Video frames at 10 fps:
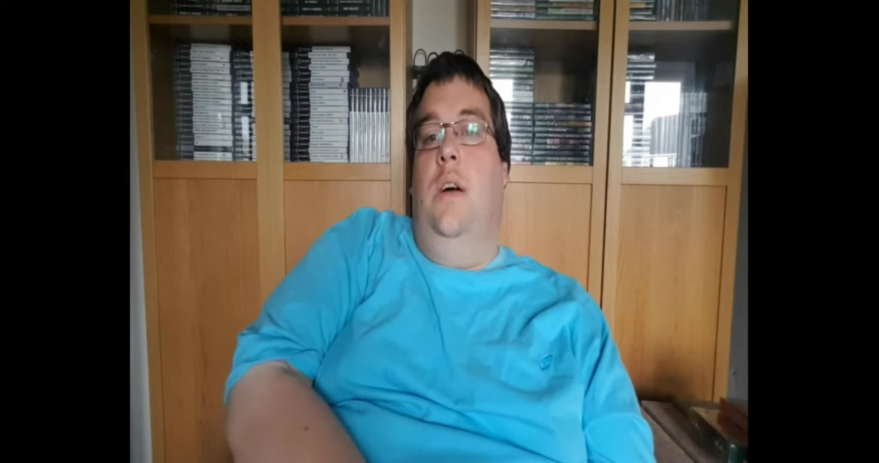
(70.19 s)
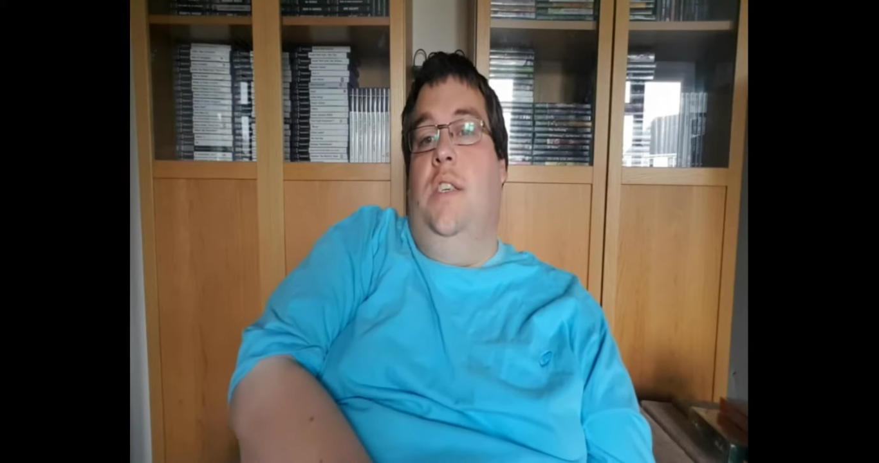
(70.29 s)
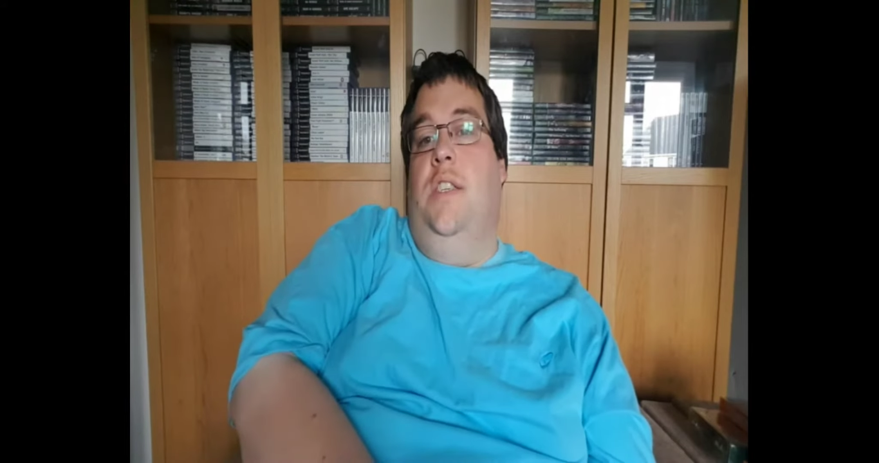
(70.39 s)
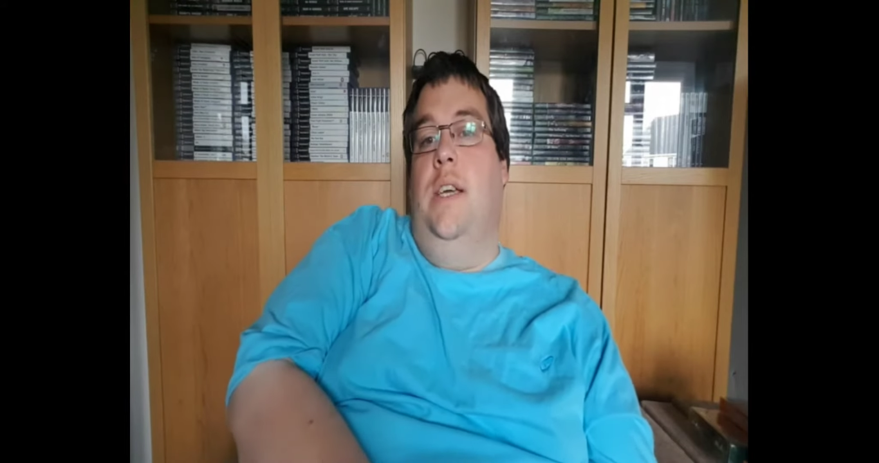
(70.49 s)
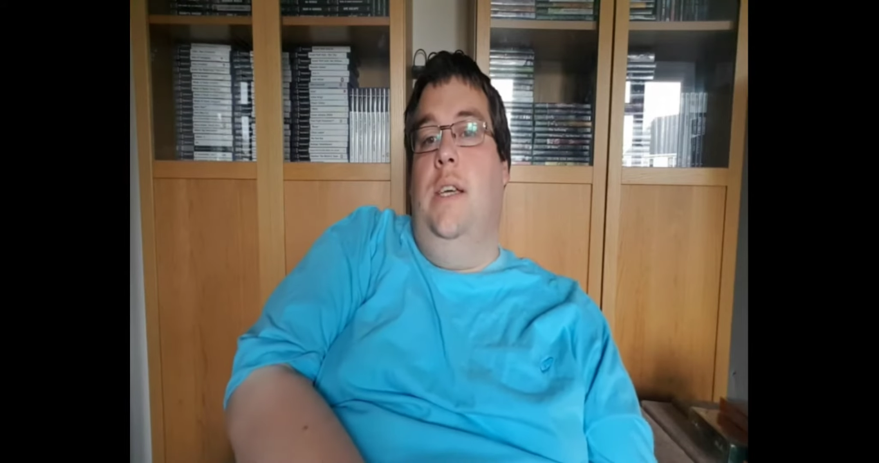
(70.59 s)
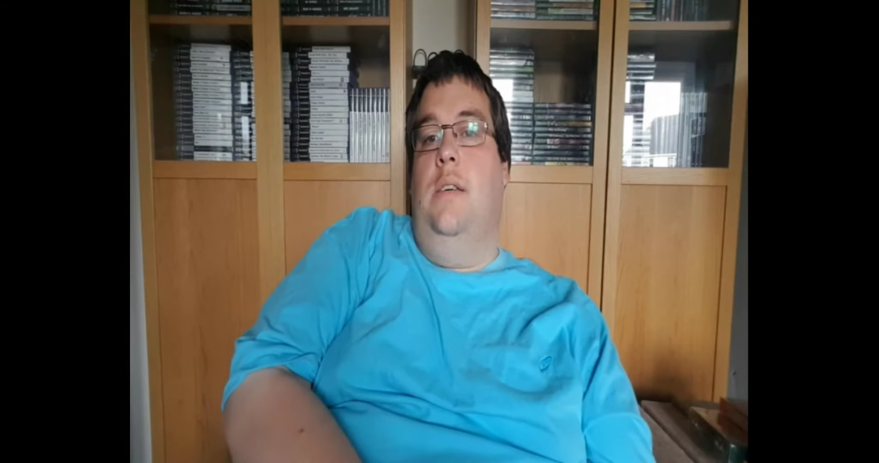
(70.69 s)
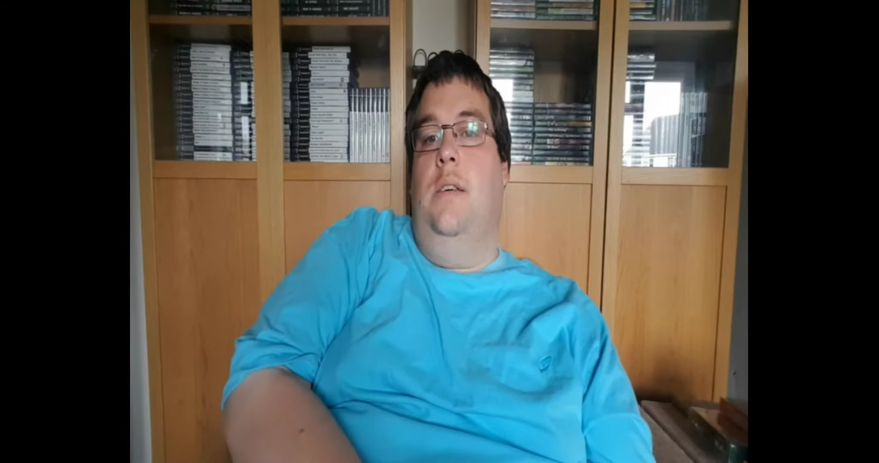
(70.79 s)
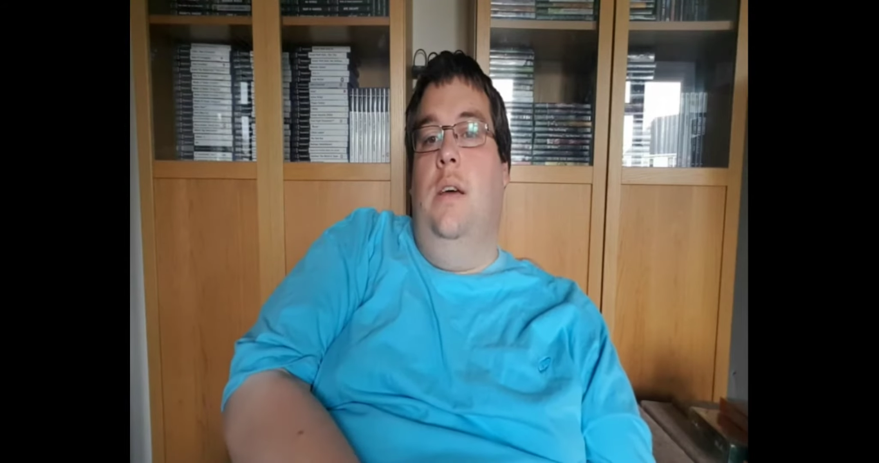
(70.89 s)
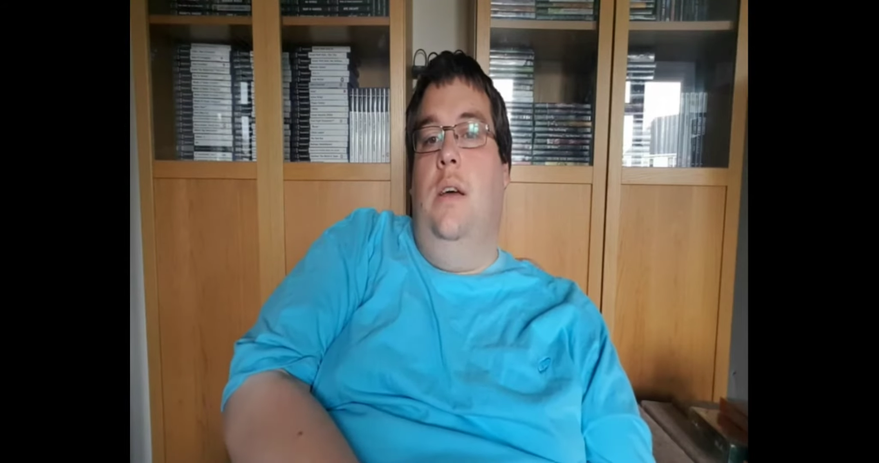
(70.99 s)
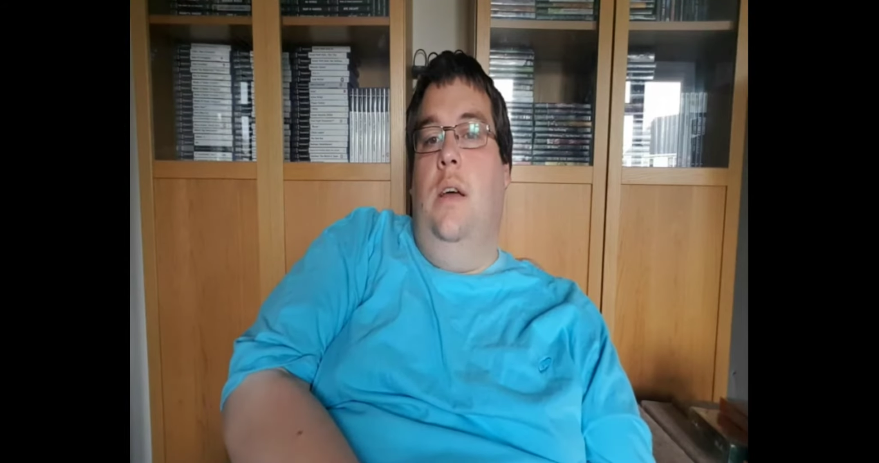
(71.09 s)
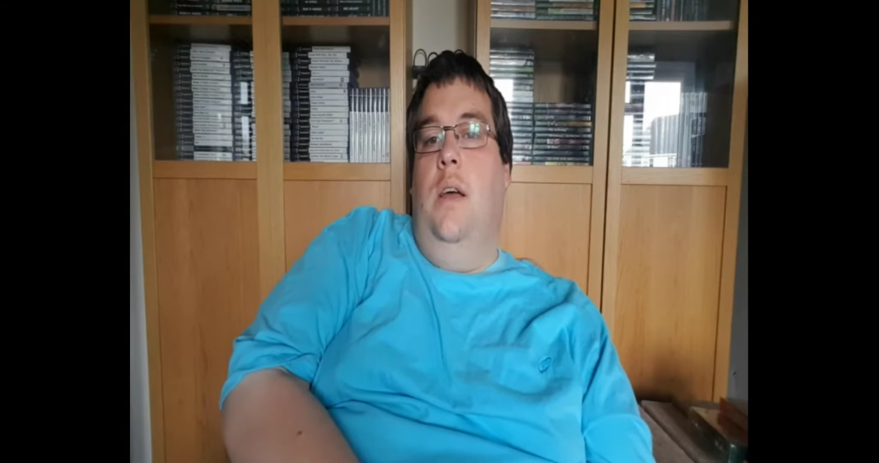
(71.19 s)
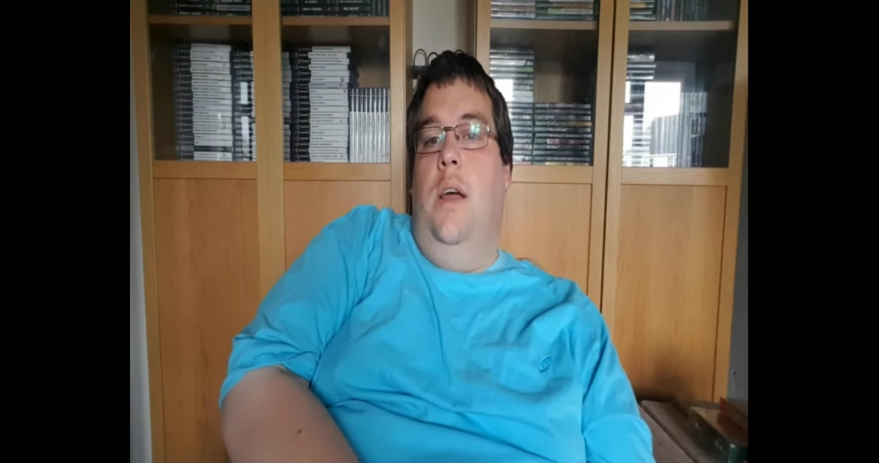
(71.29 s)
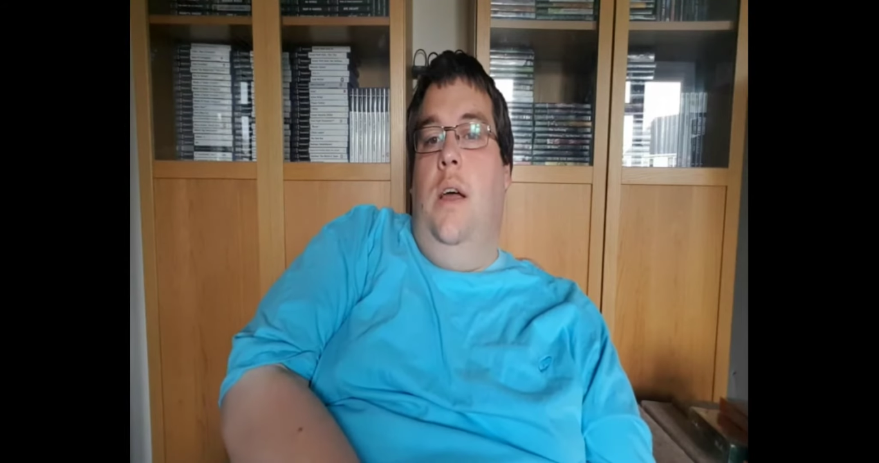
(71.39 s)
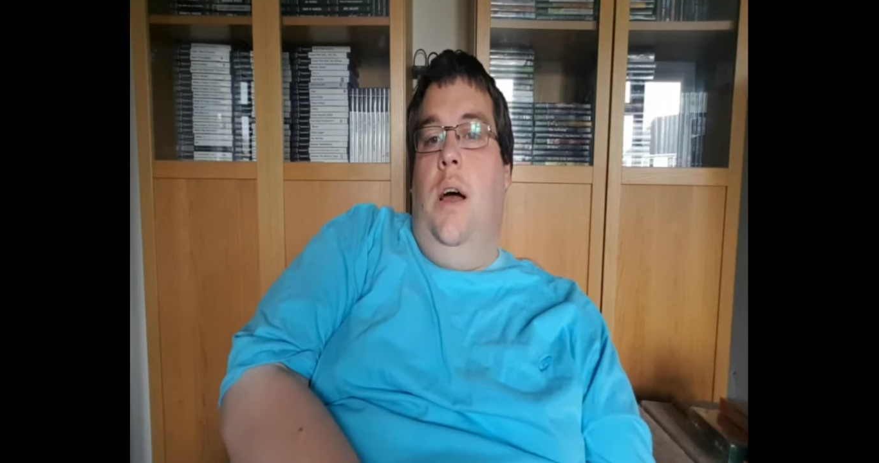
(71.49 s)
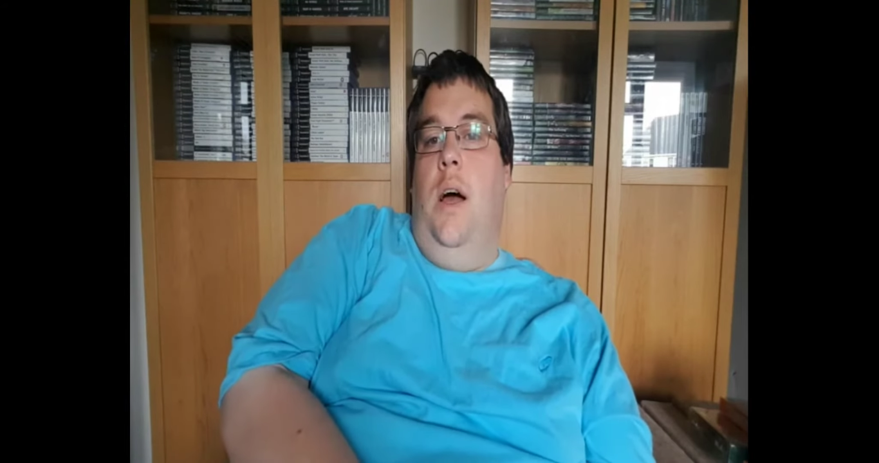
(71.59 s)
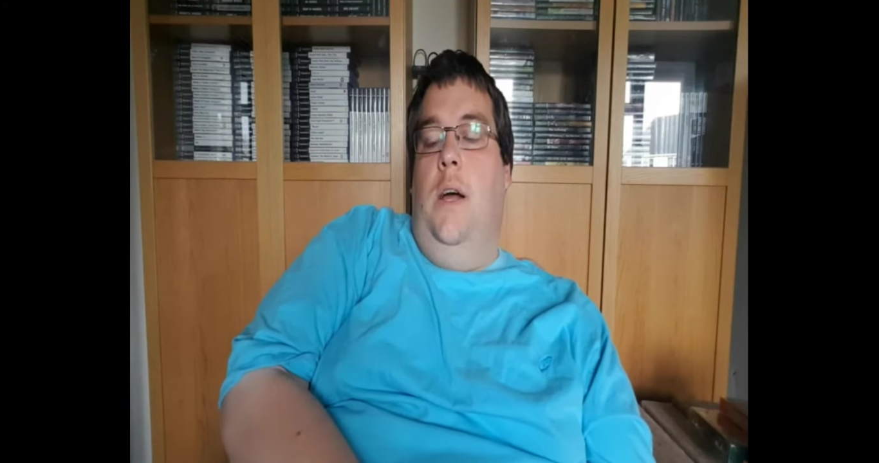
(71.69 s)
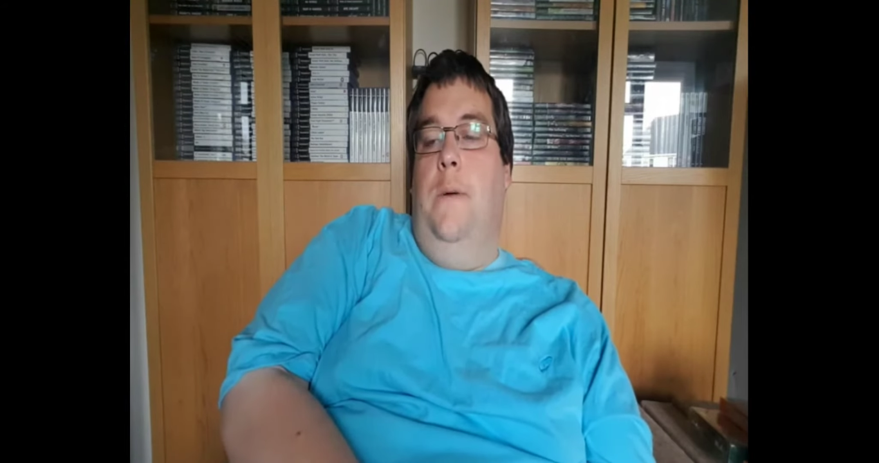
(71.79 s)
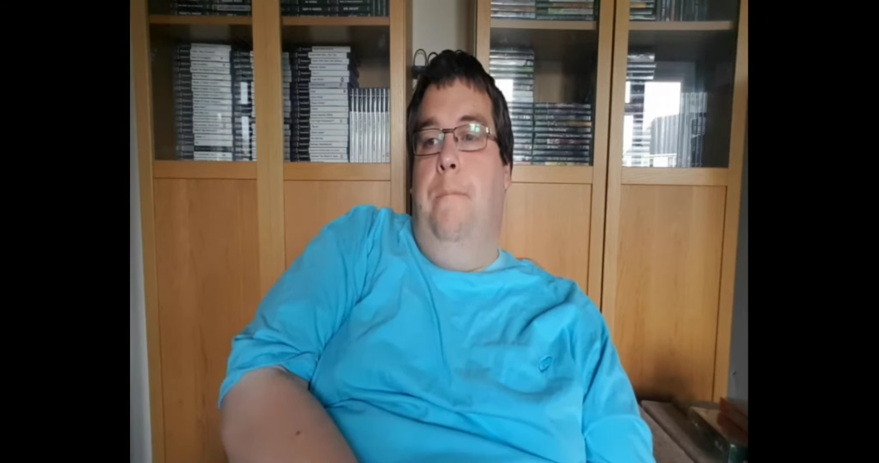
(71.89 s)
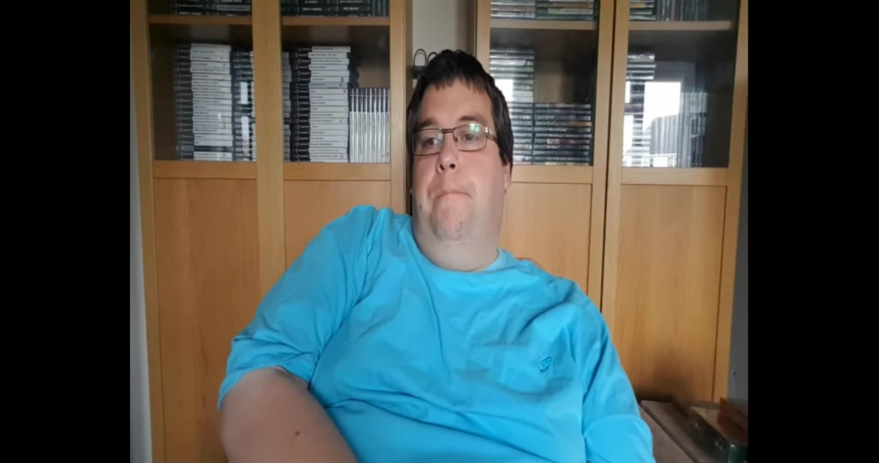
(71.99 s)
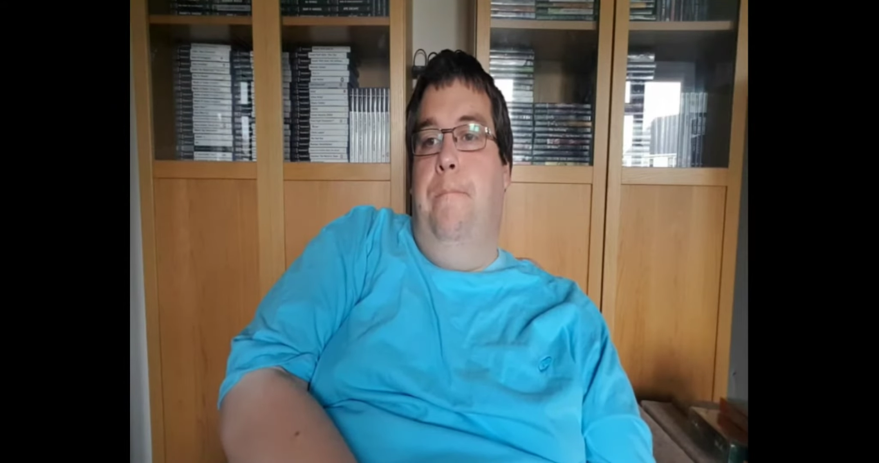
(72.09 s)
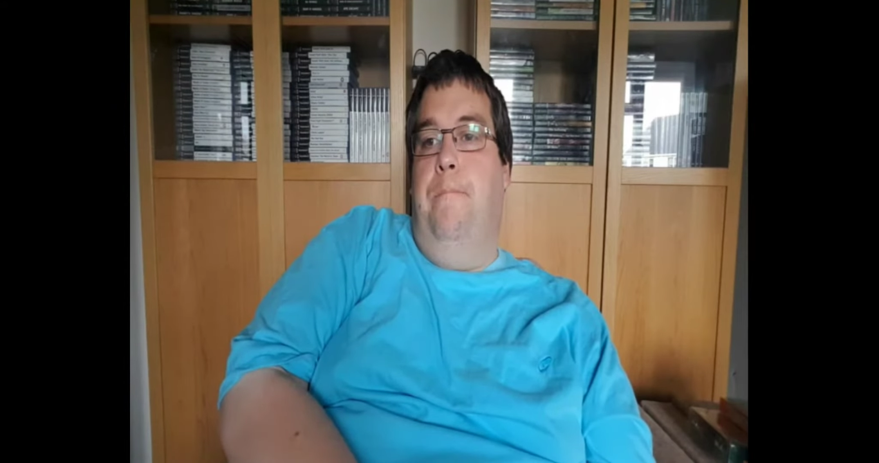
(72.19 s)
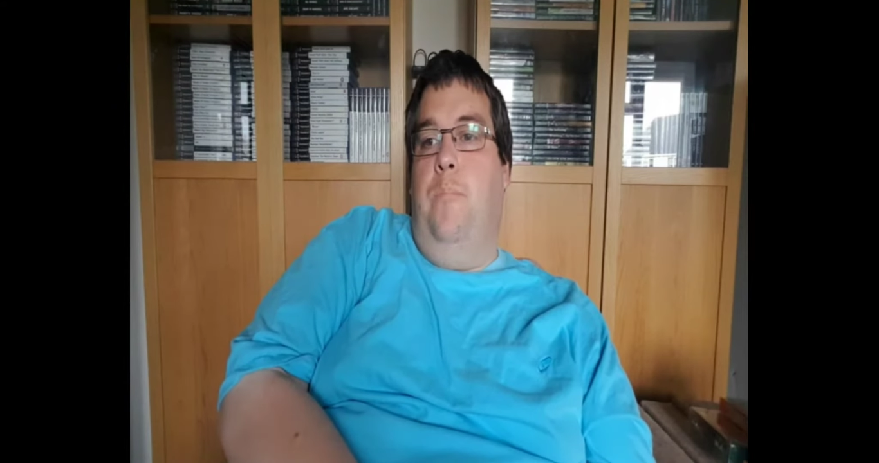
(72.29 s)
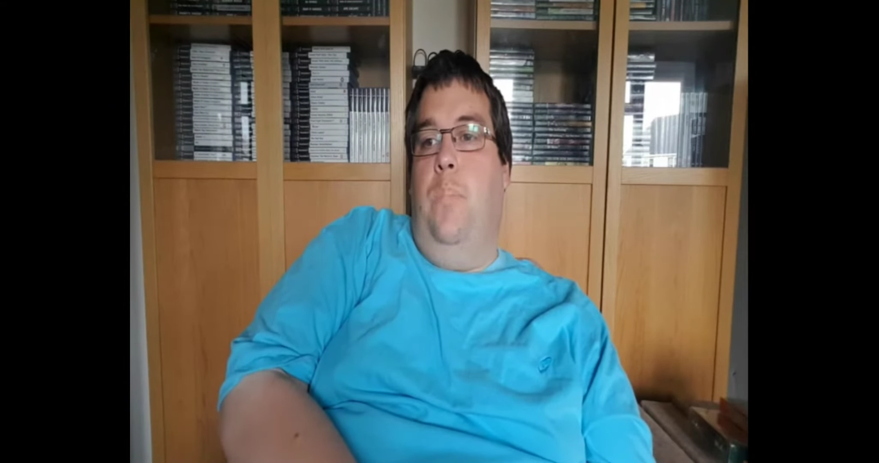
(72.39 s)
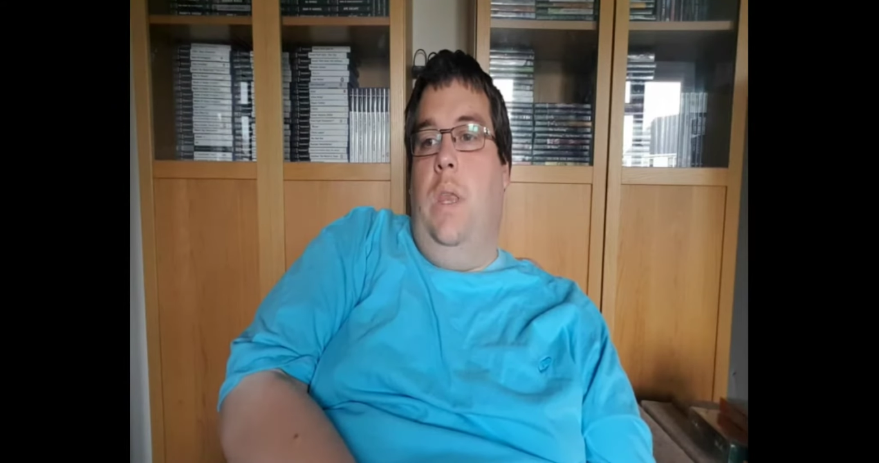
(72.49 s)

I think um,